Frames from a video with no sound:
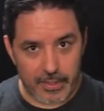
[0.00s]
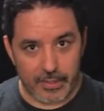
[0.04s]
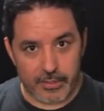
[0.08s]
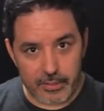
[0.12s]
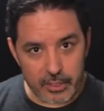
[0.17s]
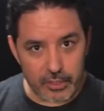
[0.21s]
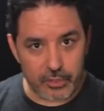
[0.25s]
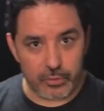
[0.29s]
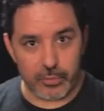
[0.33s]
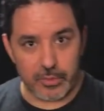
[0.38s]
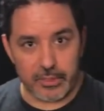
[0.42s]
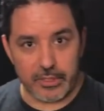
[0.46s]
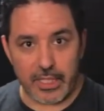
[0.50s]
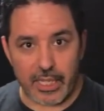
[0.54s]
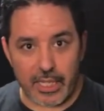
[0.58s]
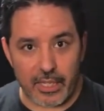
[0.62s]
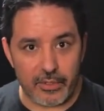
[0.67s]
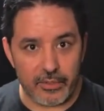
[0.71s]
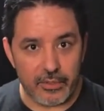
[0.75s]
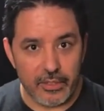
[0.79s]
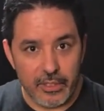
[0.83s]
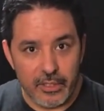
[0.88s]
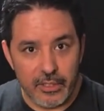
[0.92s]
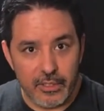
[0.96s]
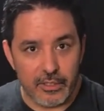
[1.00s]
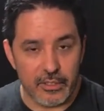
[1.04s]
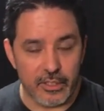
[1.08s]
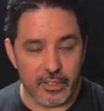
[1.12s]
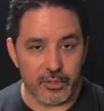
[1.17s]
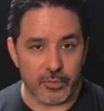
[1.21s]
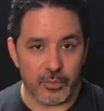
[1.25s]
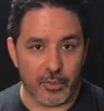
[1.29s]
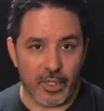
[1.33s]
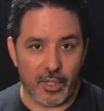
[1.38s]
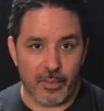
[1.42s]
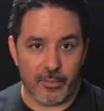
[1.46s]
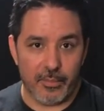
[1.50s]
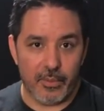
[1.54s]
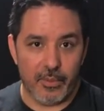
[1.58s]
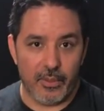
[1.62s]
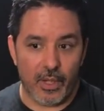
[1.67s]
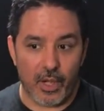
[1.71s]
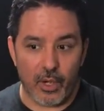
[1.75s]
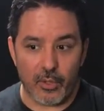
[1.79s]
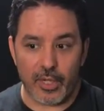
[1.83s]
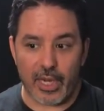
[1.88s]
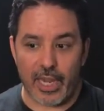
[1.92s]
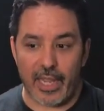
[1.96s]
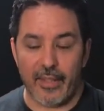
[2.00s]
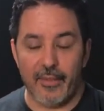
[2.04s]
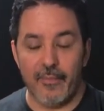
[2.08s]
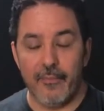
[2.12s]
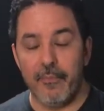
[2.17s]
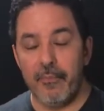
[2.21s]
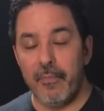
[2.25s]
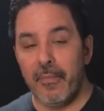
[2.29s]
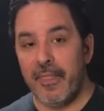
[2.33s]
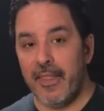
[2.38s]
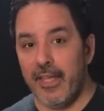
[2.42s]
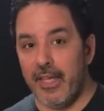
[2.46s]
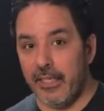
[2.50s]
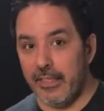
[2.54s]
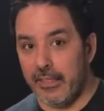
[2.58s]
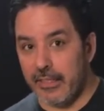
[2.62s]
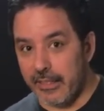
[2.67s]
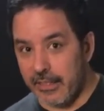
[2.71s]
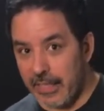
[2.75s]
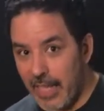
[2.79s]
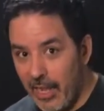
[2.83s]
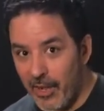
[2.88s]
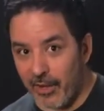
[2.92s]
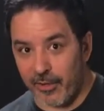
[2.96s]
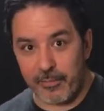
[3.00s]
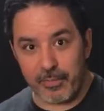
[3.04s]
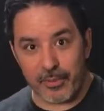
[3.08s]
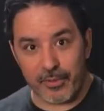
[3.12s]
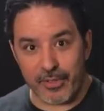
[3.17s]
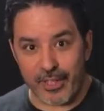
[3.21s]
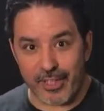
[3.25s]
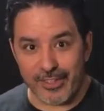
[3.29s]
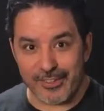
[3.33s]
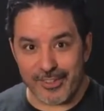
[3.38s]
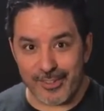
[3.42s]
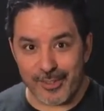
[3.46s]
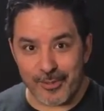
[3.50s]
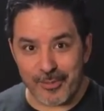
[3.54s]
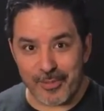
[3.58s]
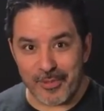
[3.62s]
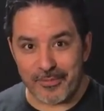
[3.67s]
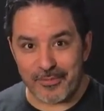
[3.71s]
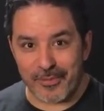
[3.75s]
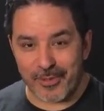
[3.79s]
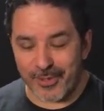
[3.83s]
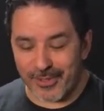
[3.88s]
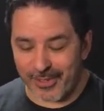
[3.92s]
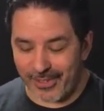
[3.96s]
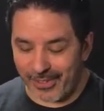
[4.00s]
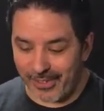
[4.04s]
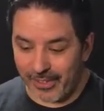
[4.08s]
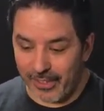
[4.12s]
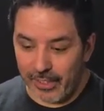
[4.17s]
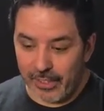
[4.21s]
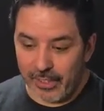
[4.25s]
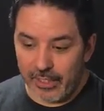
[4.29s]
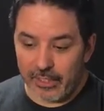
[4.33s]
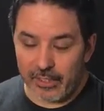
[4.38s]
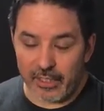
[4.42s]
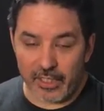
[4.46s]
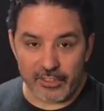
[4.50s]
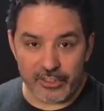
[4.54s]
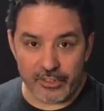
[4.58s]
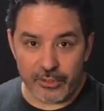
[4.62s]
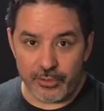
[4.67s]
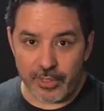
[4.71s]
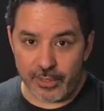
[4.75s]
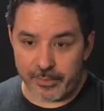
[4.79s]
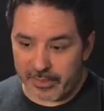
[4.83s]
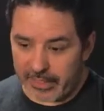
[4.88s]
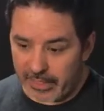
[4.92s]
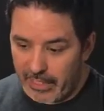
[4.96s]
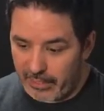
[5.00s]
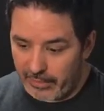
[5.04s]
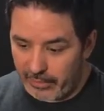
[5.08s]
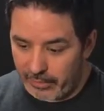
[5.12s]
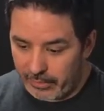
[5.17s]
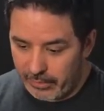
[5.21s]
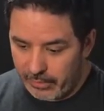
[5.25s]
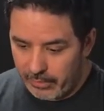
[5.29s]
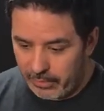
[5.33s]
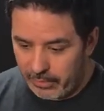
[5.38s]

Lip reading: this one down, this one up. Okay, now I've progressed a little bit further. Let's do them together.